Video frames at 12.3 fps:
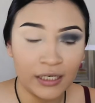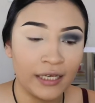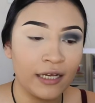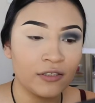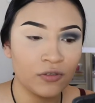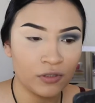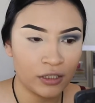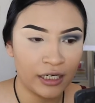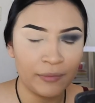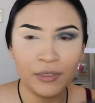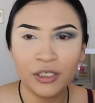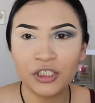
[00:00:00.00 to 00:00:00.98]
Like, I told her,
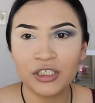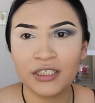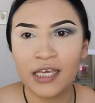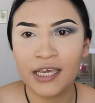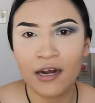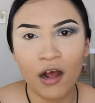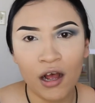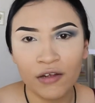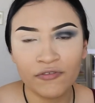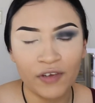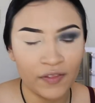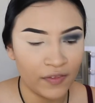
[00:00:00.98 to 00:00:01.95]
let me just take it
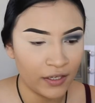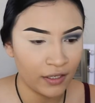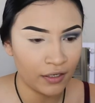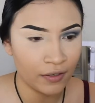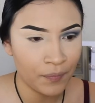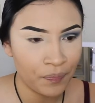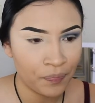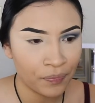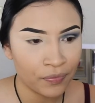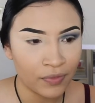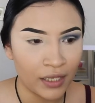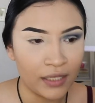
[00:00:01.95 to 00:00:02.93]
off, and then
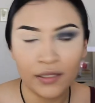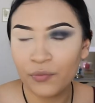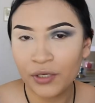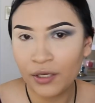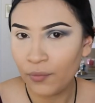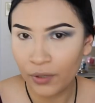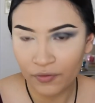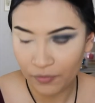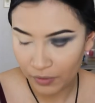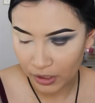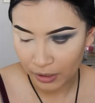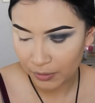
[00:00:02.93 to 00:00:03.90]
we can work
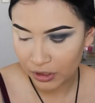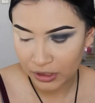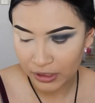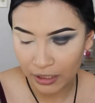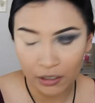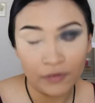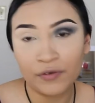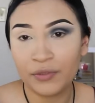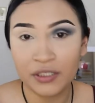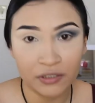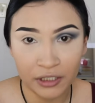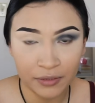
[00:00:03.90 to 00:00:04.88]
from there. Let me just take it off and
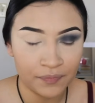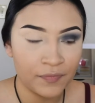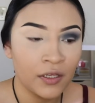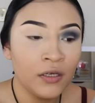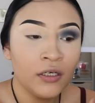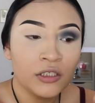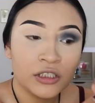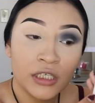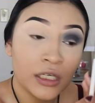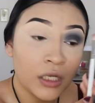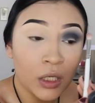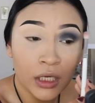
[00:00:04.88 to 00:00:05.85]
restart. She's
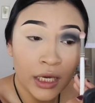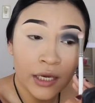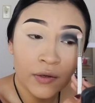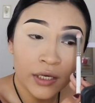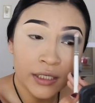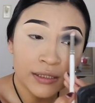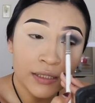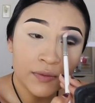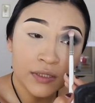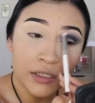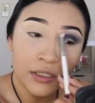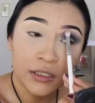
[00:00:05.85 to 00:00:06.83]
like, okay,
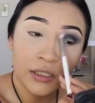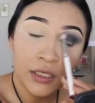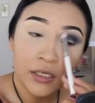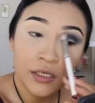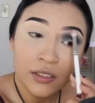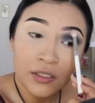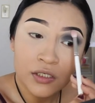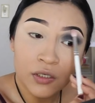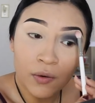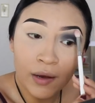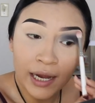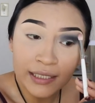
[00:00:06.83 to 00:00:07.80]
sounds good.
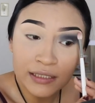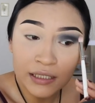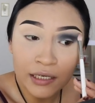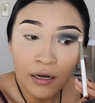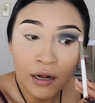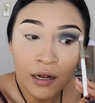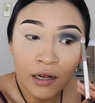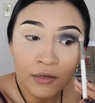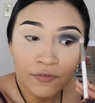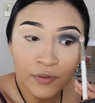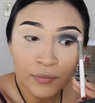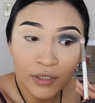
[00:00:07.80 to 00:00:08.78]
So I took it
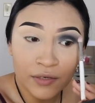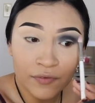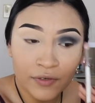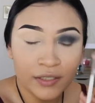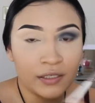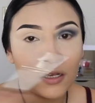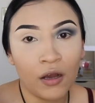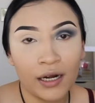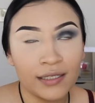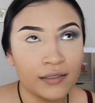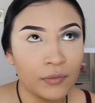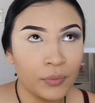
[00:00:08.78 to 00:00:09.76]
off and whatever, and thank God
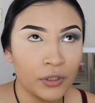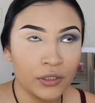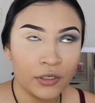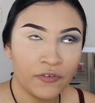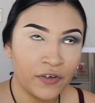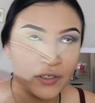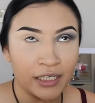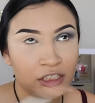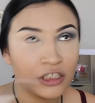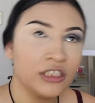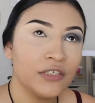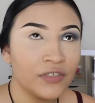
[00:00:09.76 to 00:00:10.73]
I didn't put her
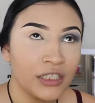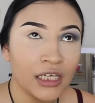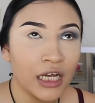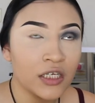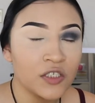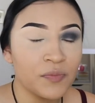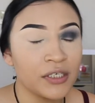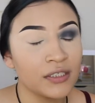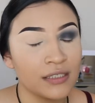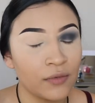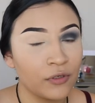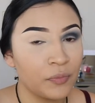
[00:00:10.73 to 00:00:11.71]
foundation and everything else,
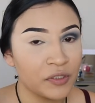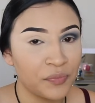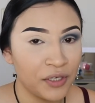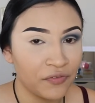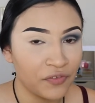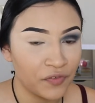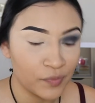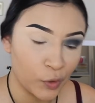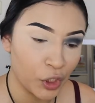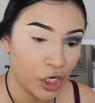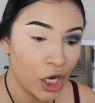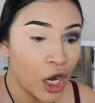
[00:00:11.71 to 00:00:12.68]
because that would have pissed me off even
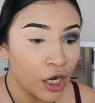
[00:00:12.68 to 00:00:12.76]
more.